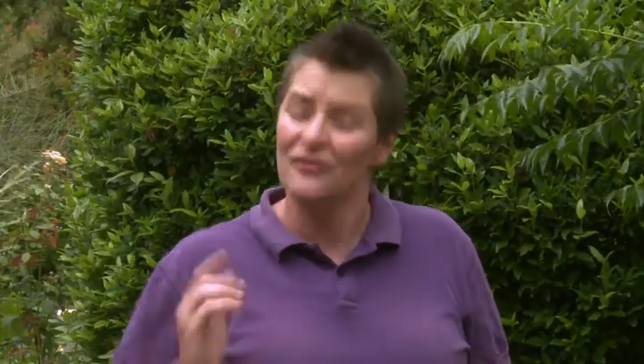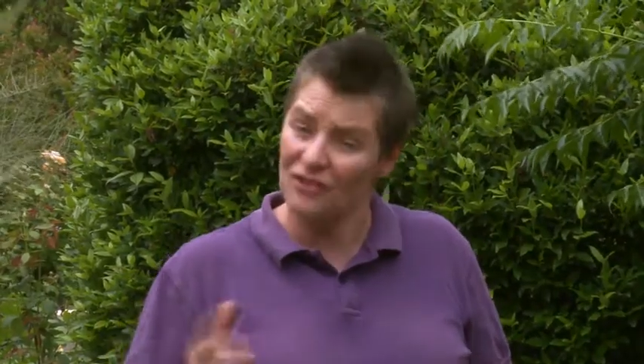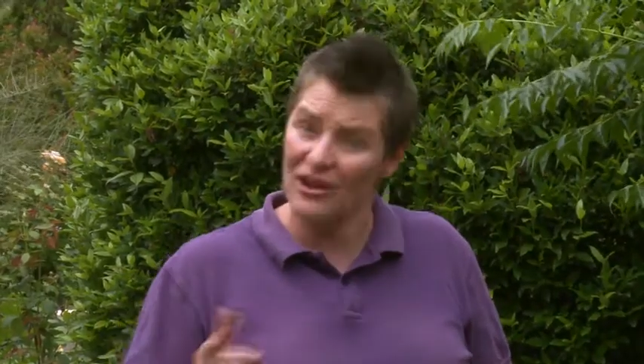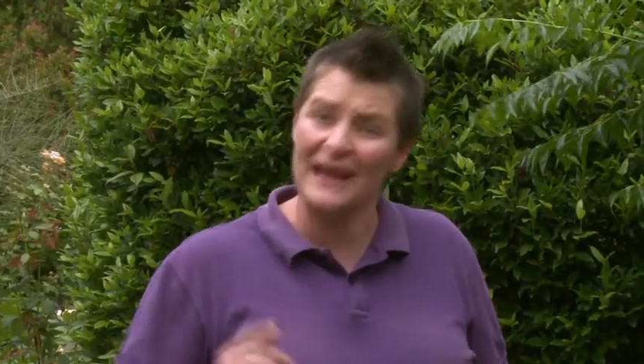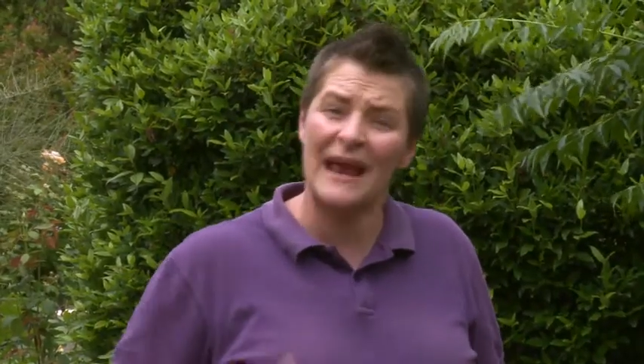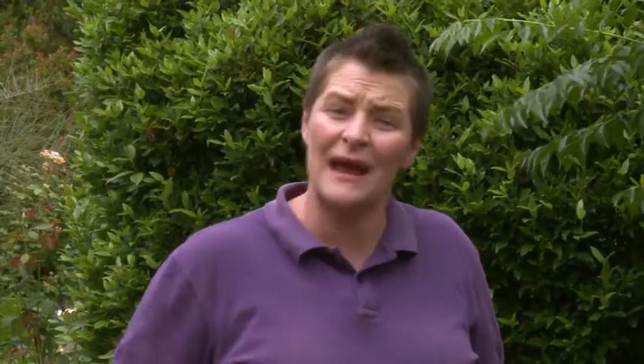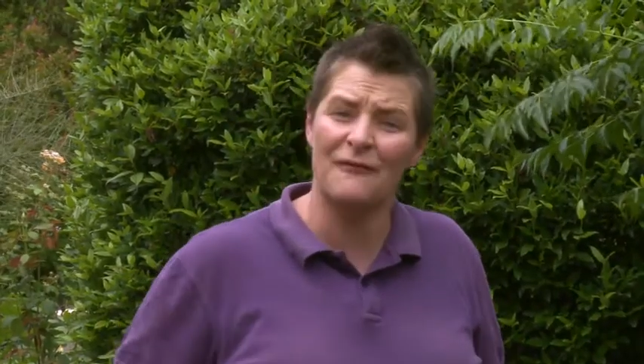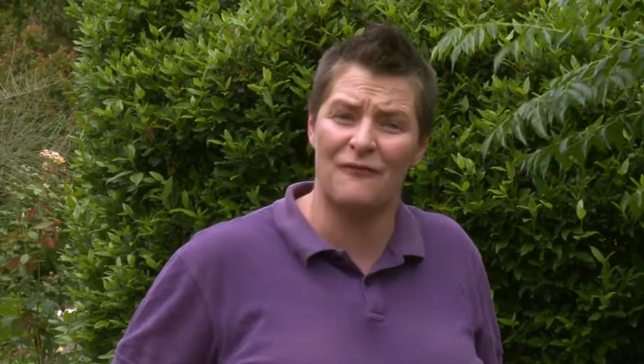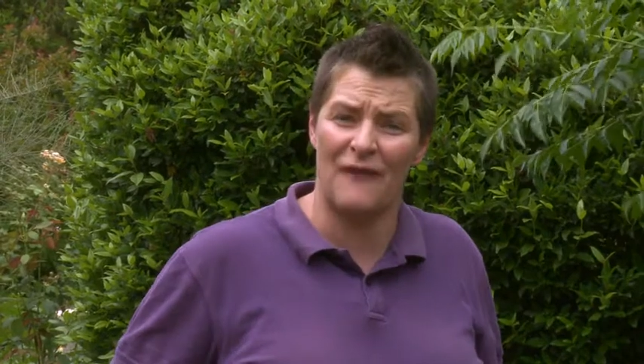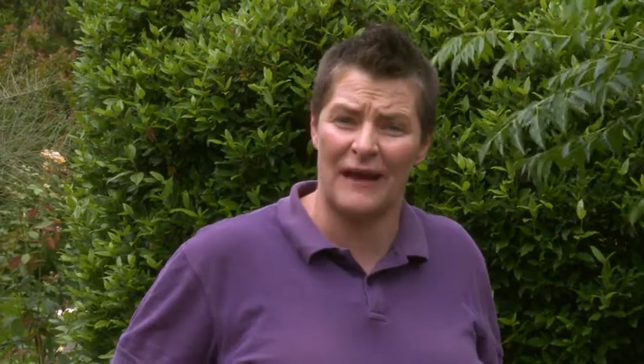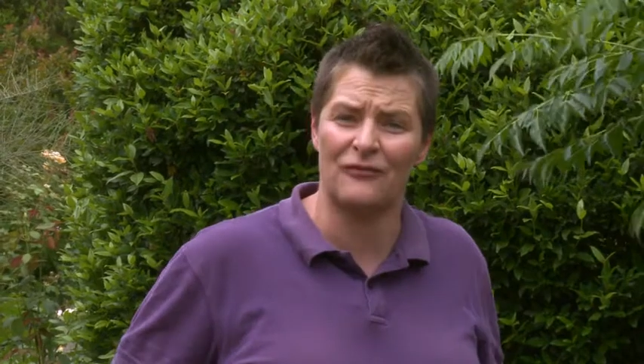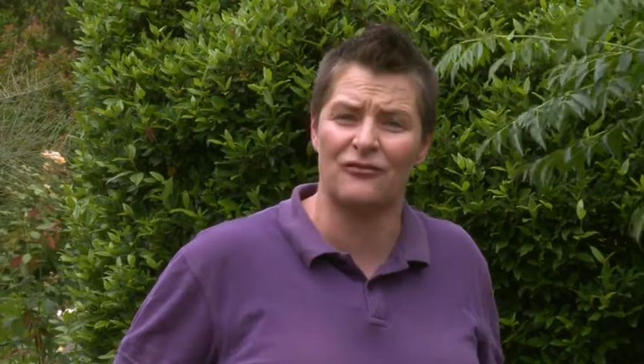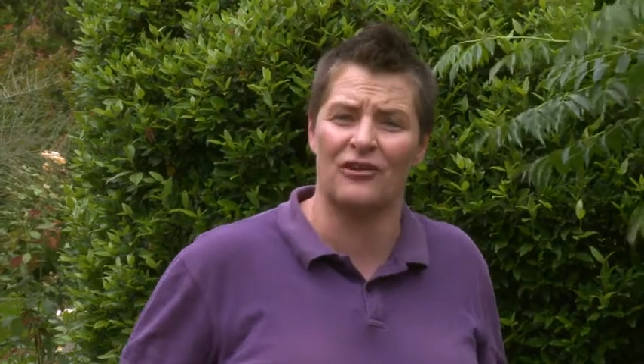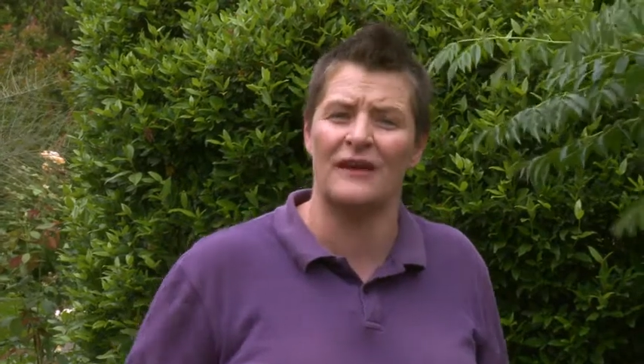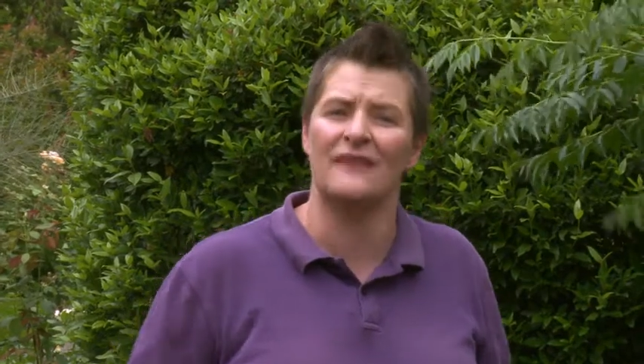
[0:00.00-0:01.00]
check our
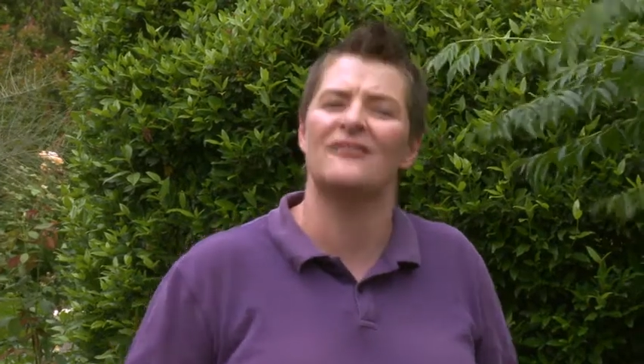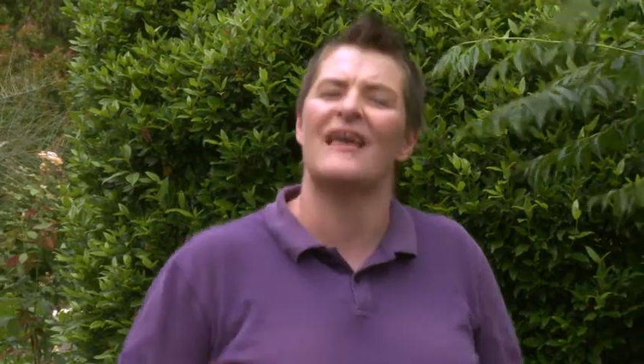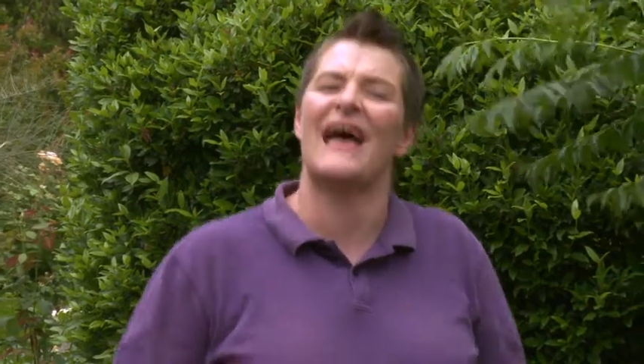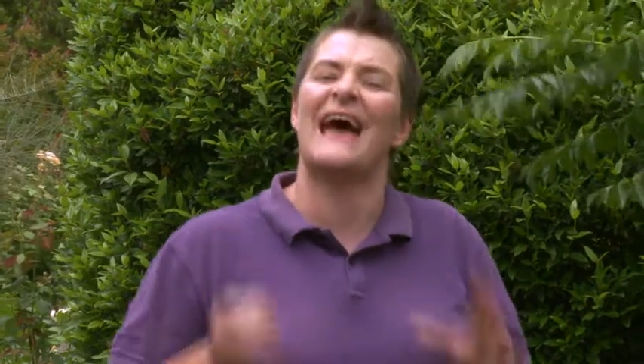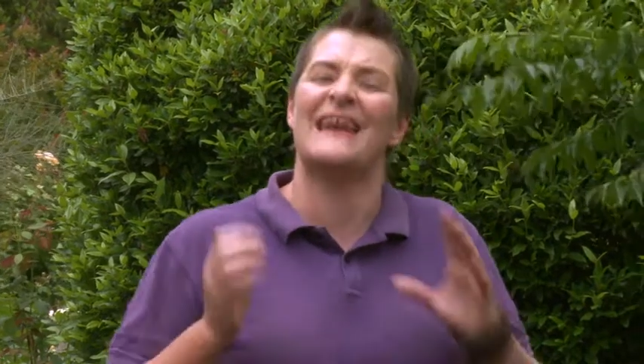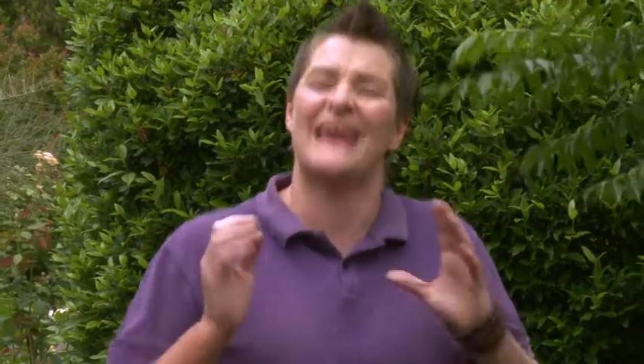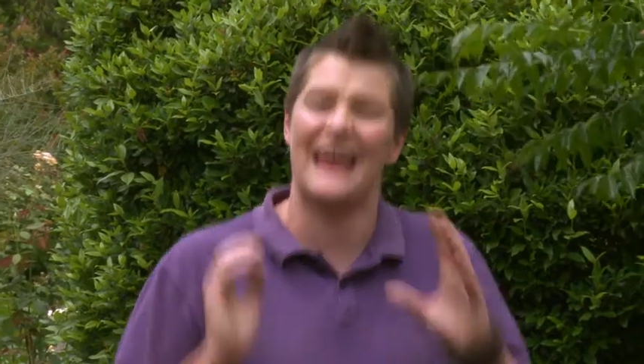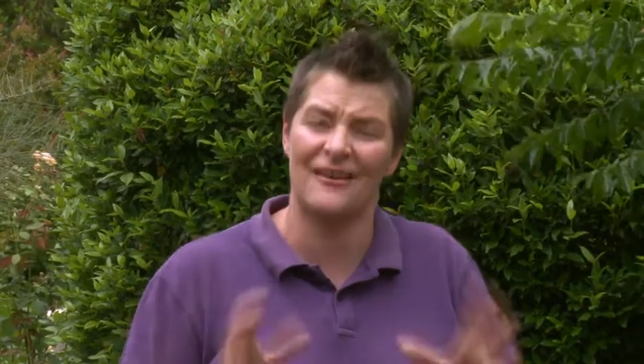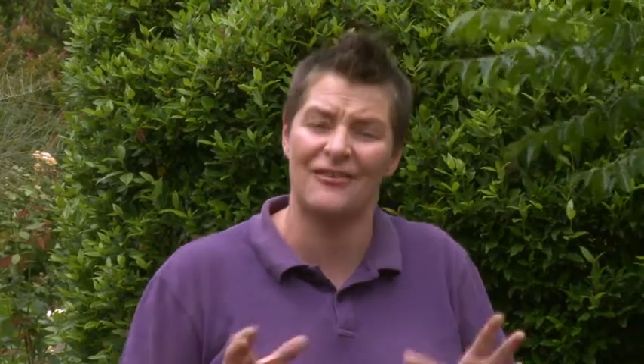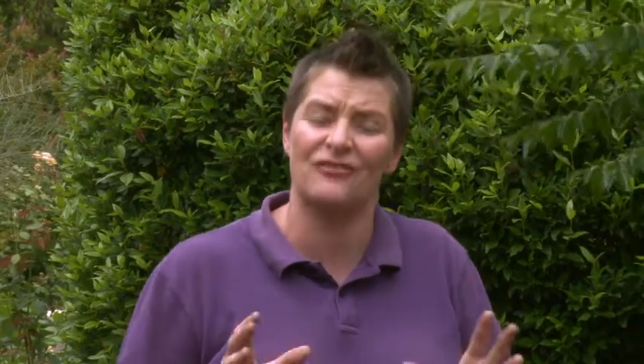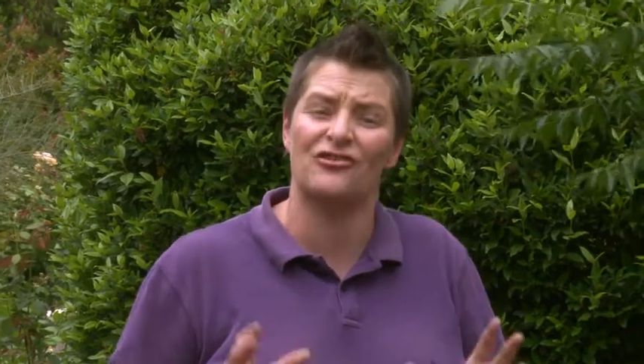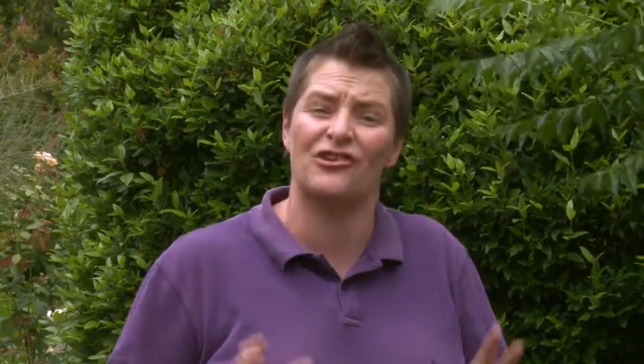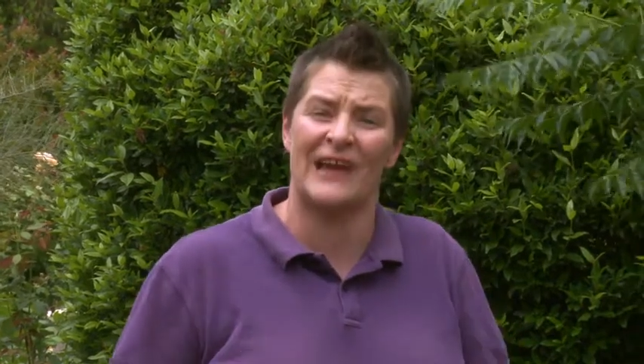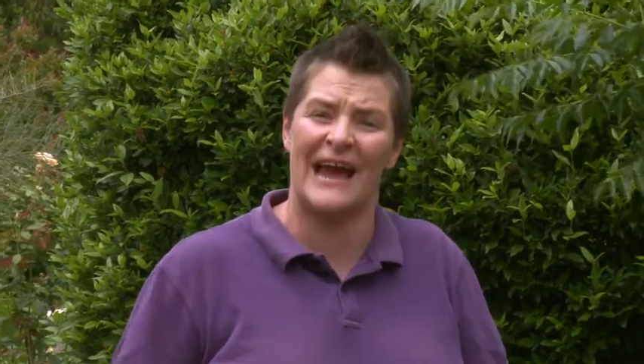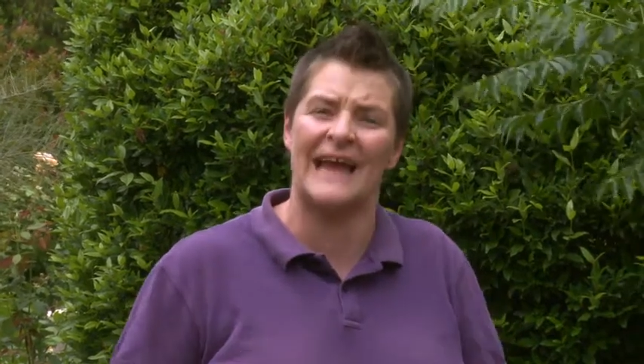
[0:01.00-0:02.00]
fact sheets at
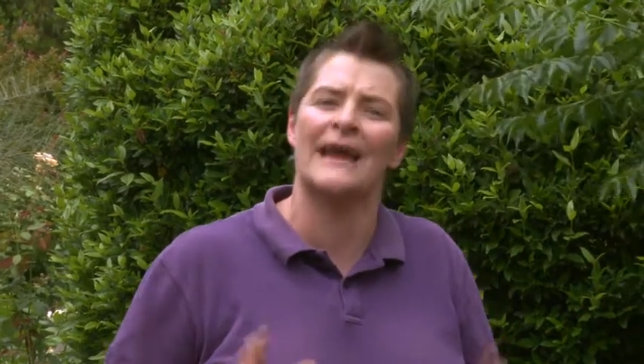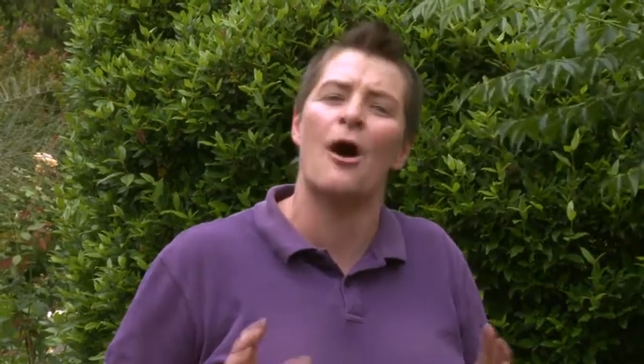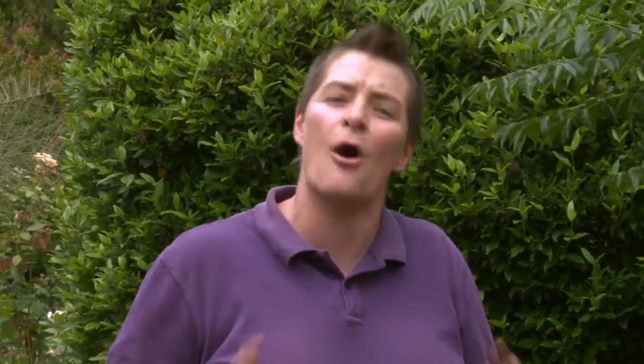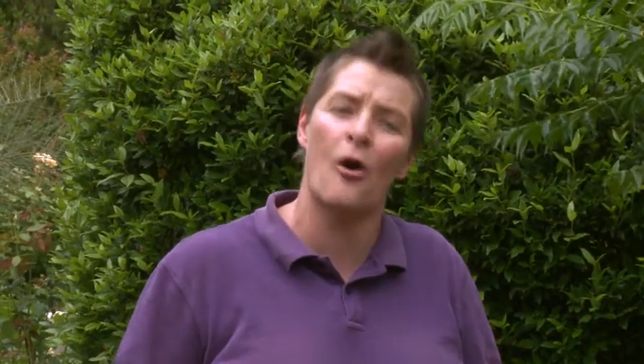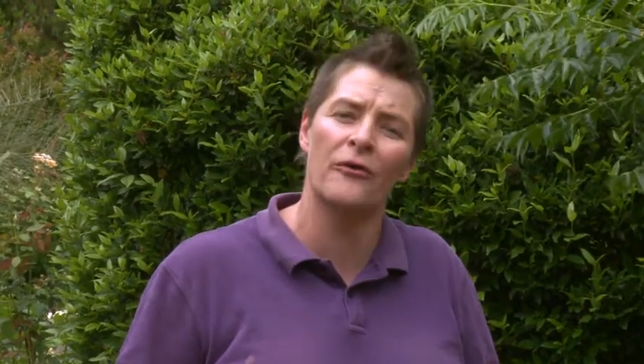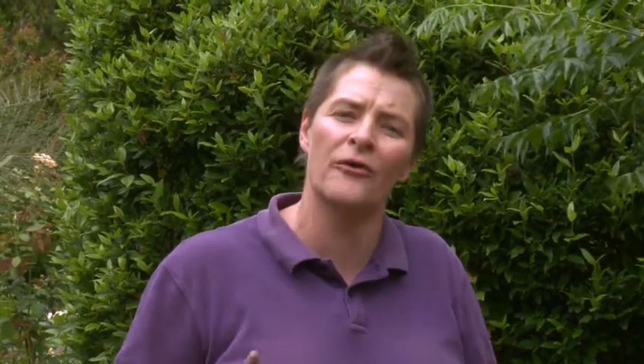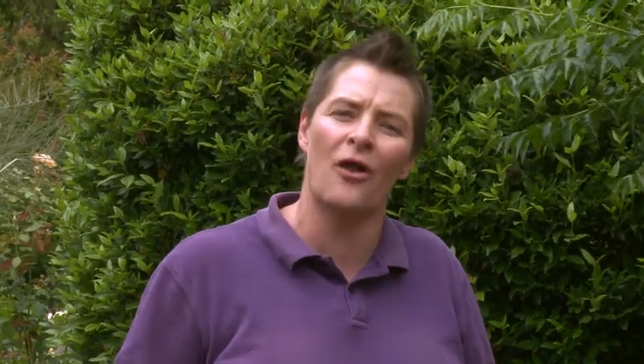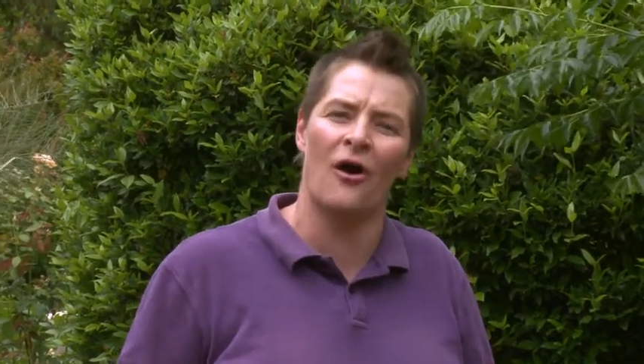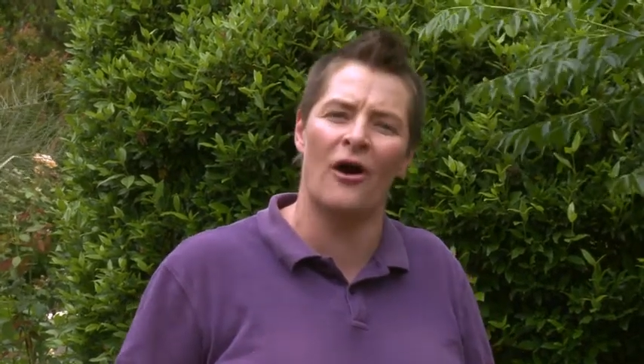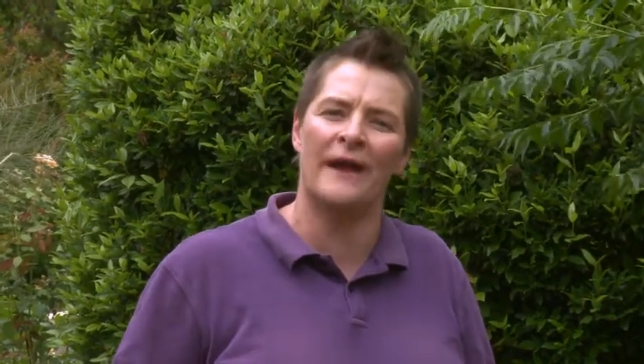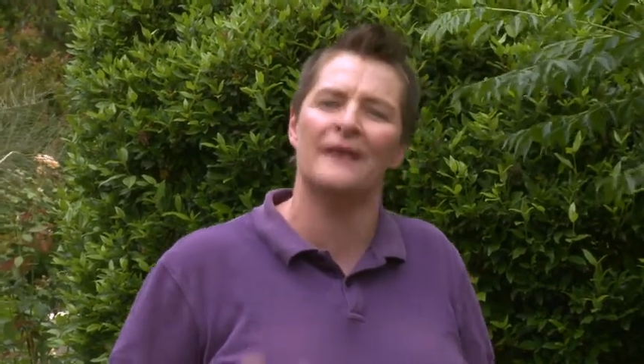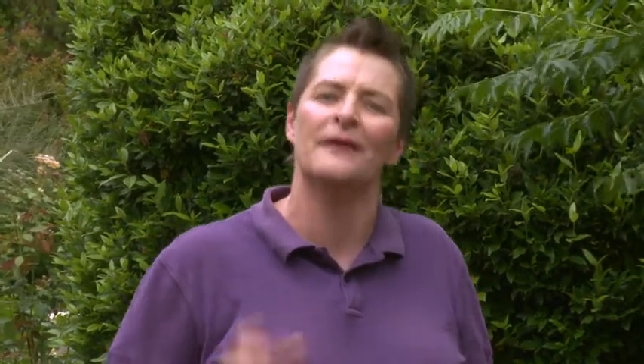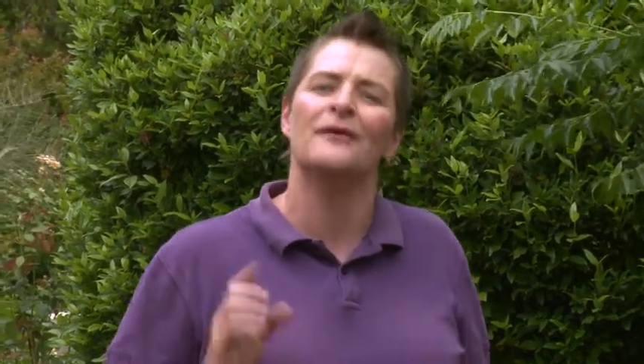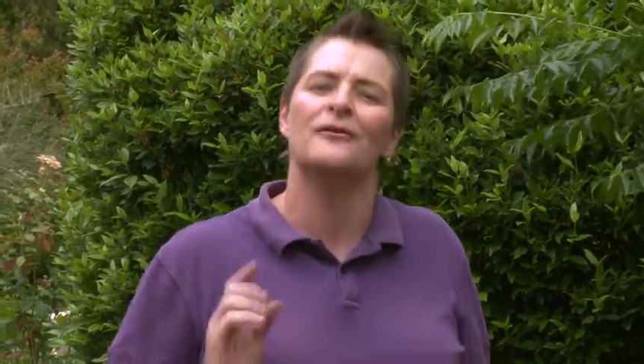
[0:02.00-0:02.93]
sgaonline.org.au.